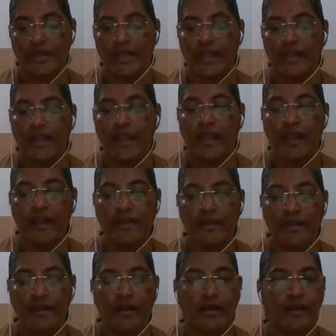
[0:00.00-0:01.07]
and air
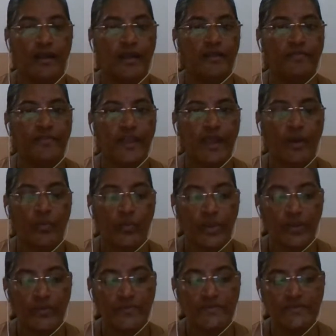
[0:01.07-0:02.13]
their
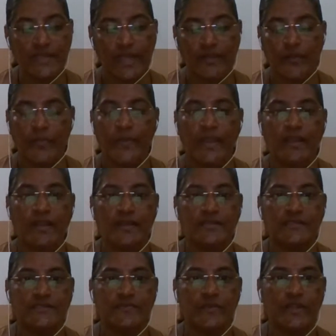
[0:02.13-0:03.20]
views and
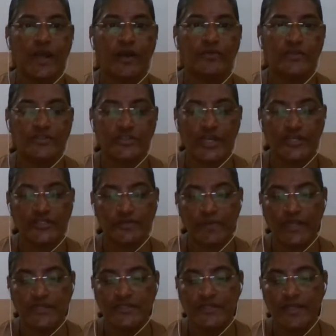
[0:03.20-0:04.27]
opinions without a
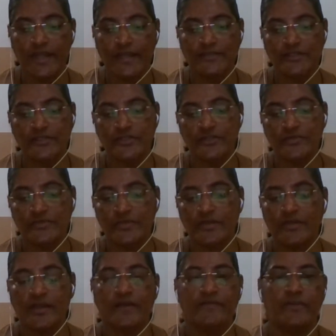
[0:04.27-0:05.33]
judgmental attitude
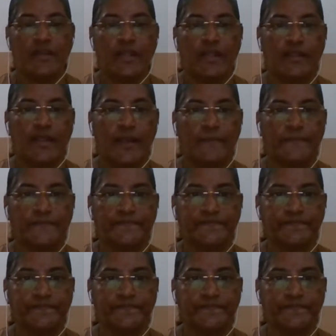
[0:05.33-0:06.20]
governing them.